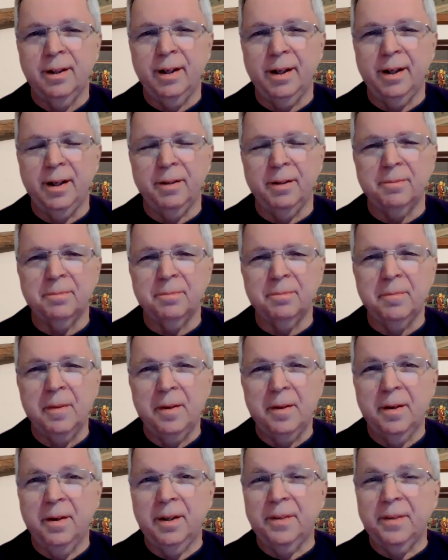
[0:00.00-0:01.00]
Um,
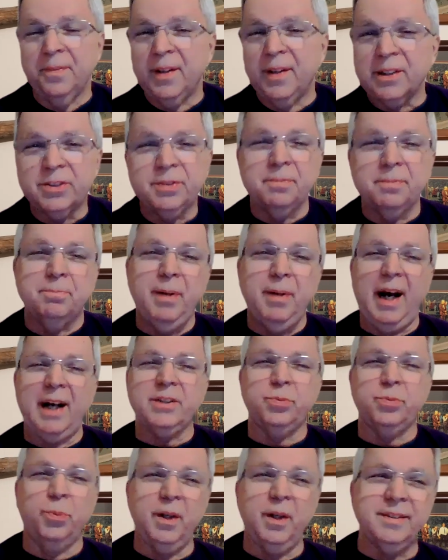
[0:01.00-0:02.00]
this
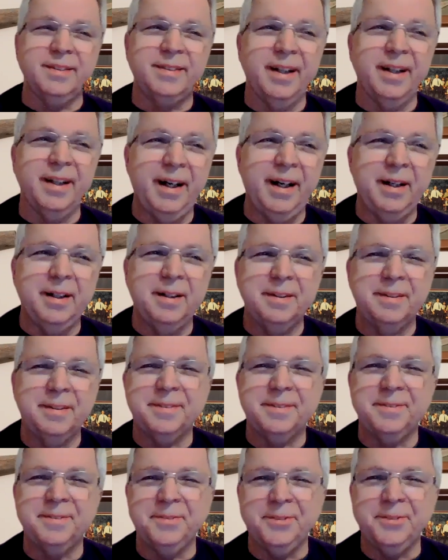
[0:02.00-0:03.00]
past Wednesday,
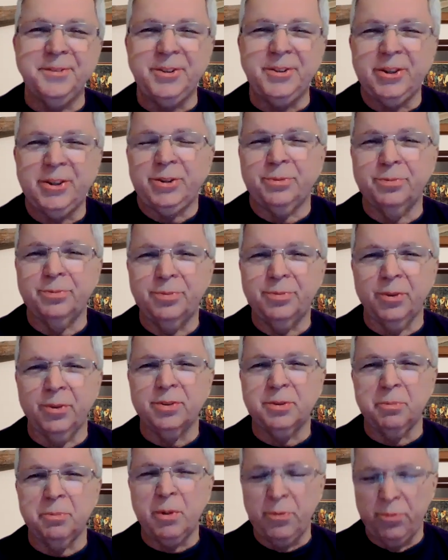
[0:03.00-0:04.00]
just for
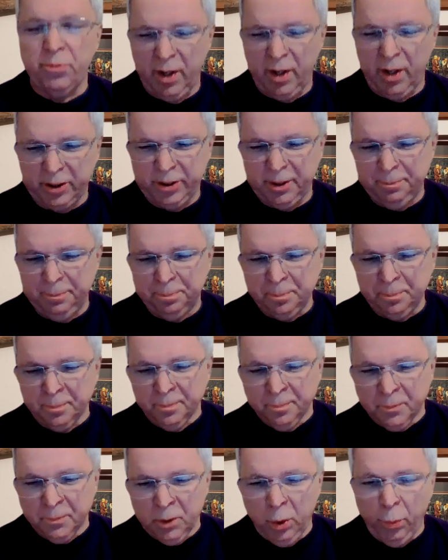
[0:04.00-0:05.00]
some reflection,
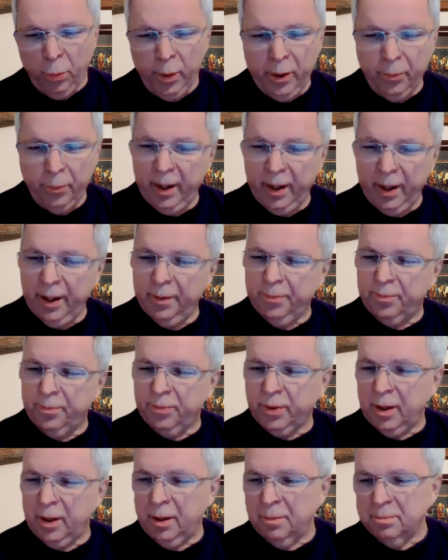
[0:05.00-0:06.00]
we read
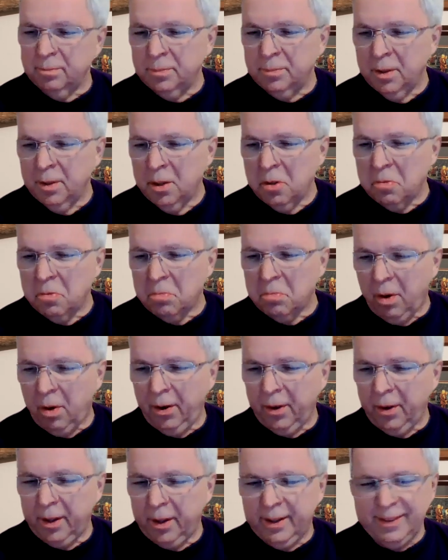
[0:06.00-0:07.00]
from
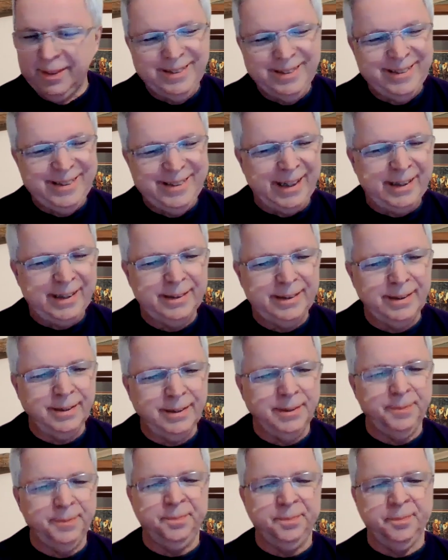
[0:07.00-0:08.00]
Mark
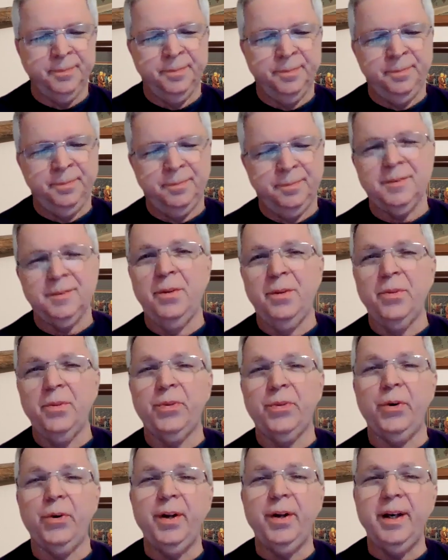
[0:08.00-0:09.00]
6
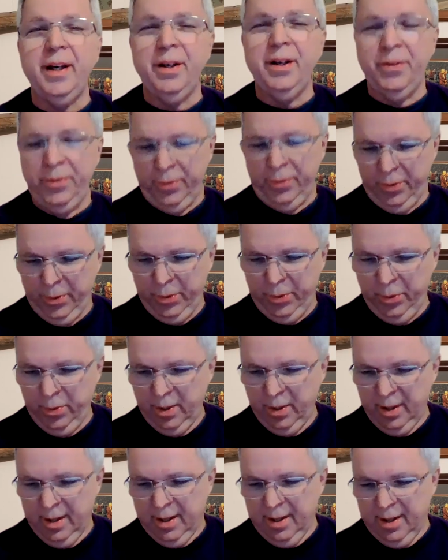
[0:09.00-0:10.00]
30
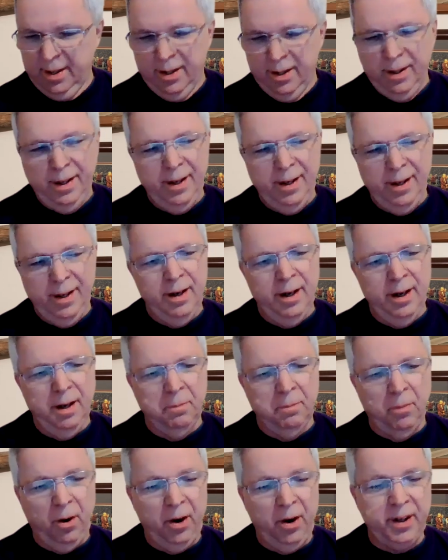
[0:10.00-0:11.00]
through
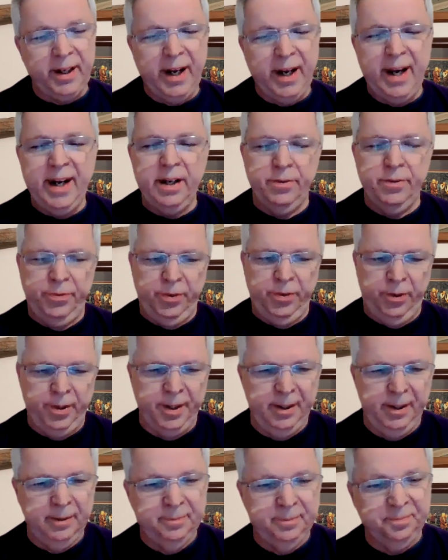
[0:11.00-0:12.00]
uh, Mark 8
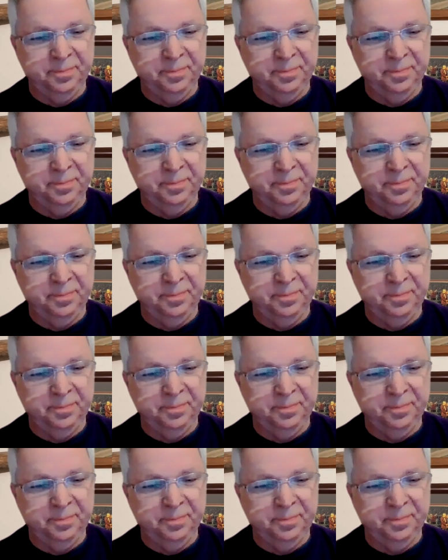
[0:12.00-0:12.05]
30.